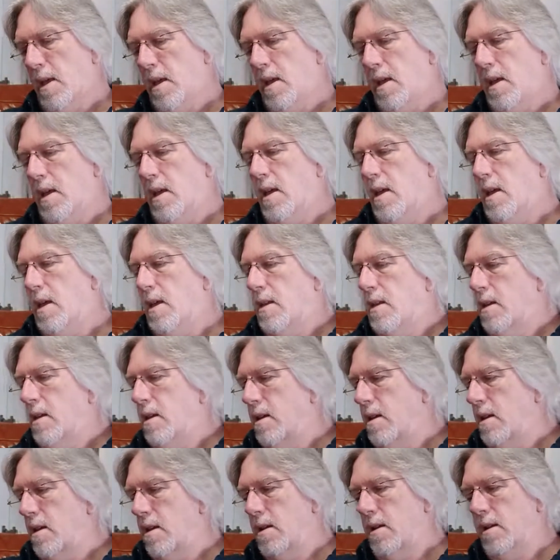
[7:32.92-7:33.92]
And
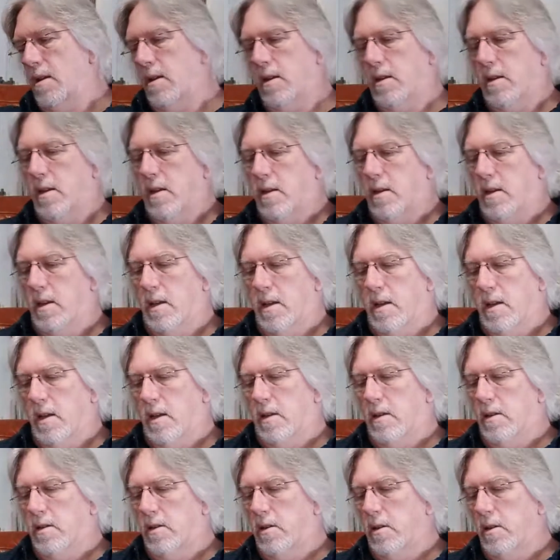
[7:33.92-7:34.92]

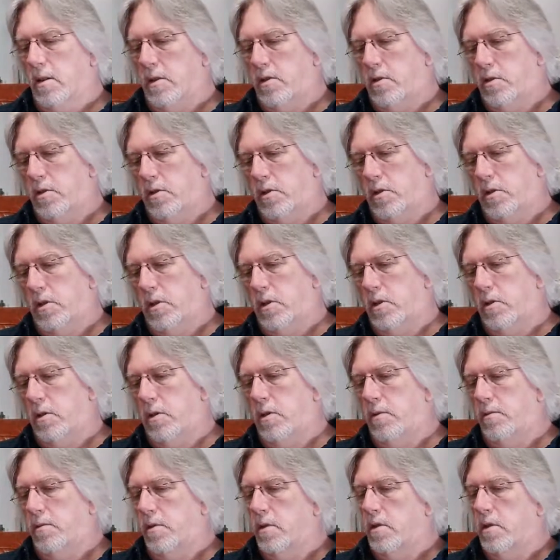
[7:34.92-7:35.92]
so let's just
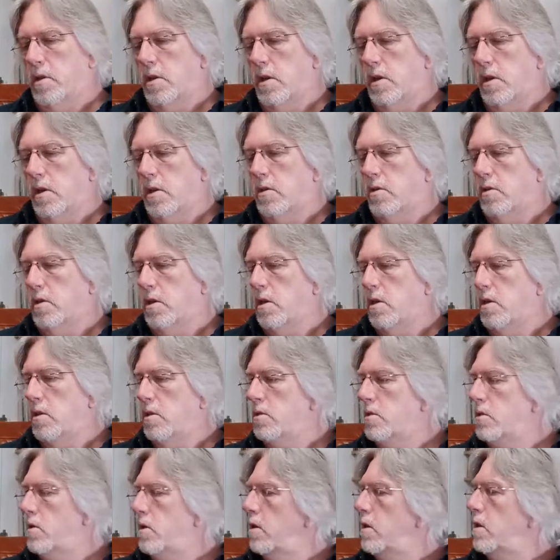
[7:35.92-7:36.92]
see if there's anything on the
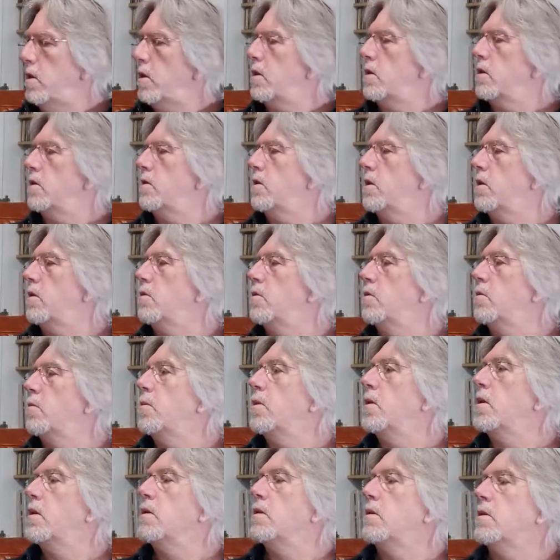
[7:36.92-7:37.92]
inside I can tell you
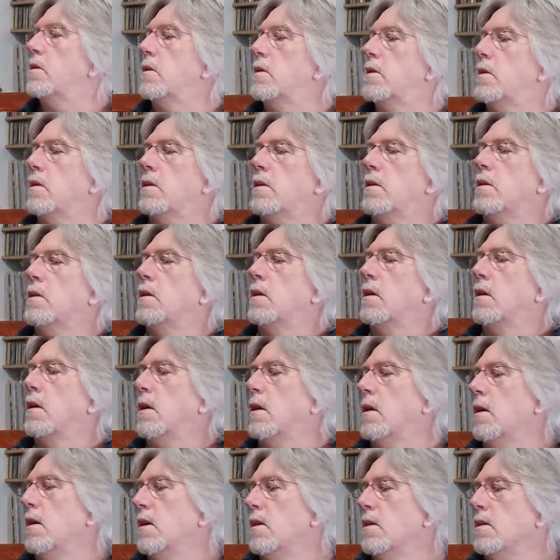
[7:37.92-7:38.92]
about.
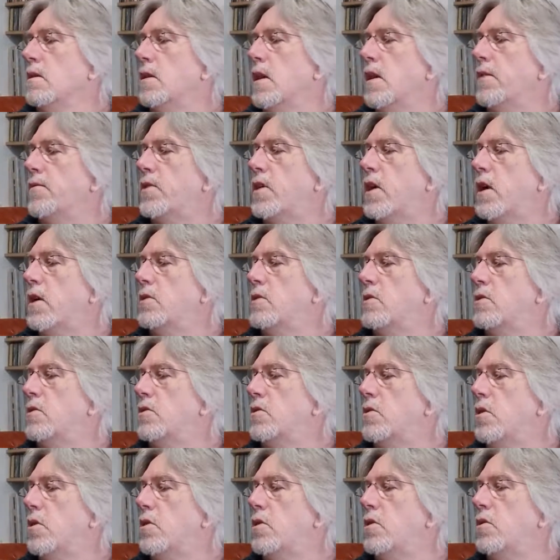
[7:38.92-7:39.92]
Dave
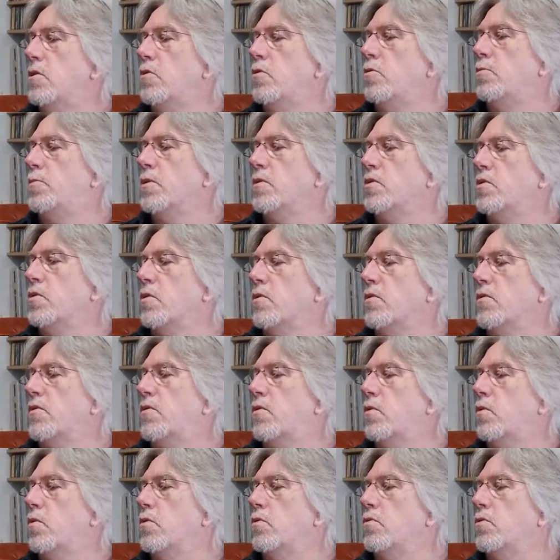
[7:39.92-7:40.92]
Cousins, Tony Hooper, John
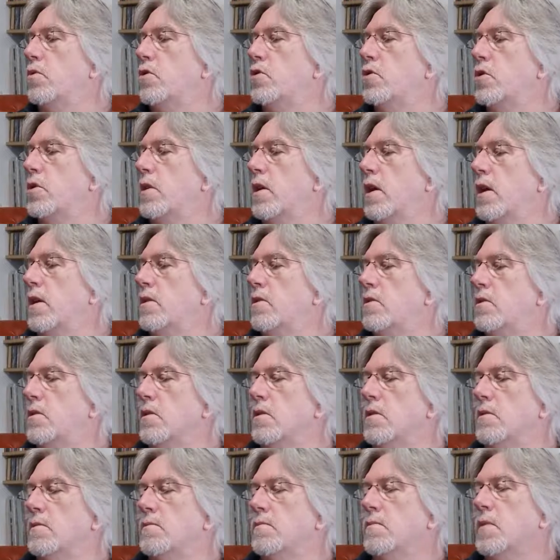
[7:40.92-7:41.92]
Ford, Richard
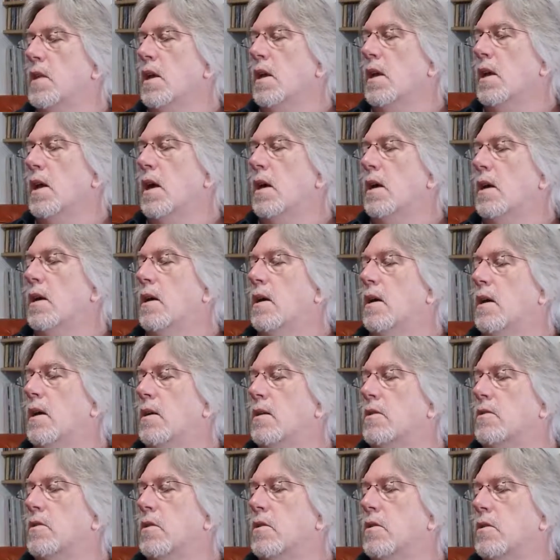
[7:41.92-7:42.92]
Hudson.
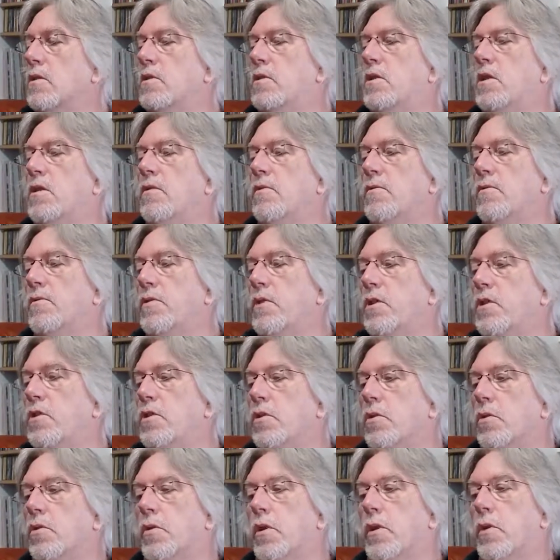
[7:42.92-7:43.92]
So this didn't
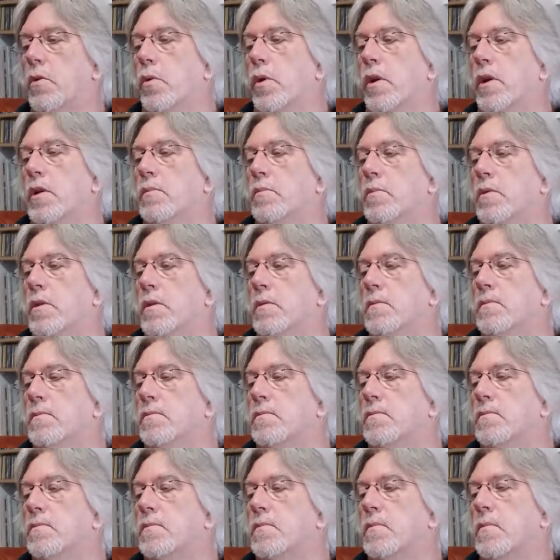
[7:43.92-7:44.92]
feature Rick Wakeman,
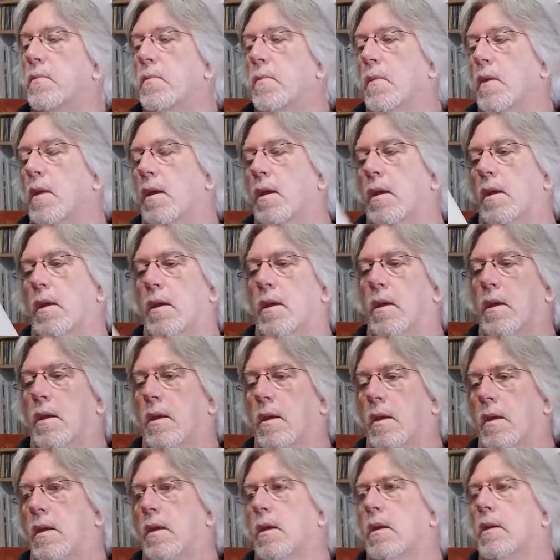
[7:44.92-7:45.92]
I
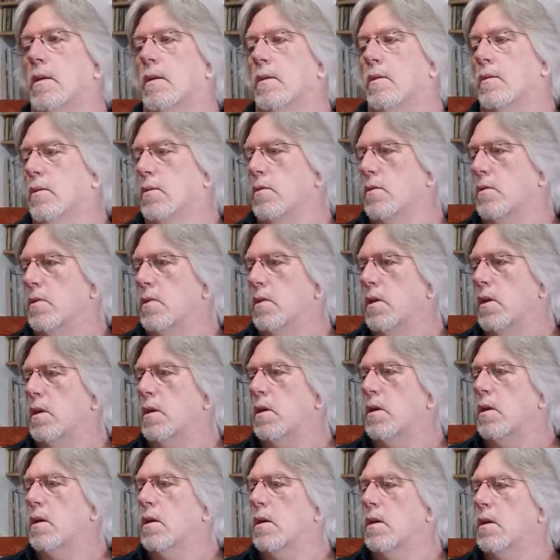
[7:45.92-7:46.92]
don't
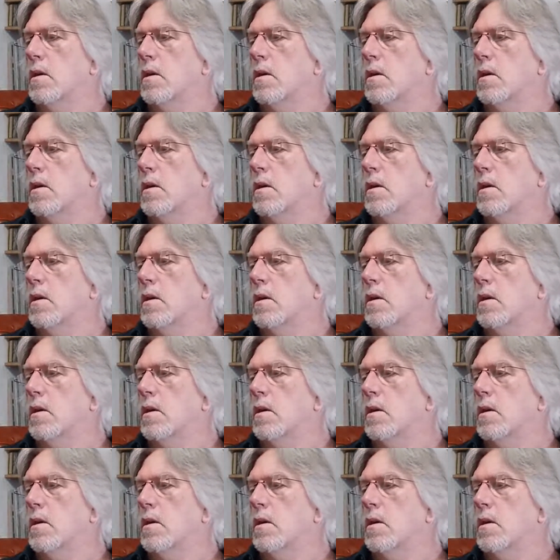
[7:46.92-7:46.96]
think.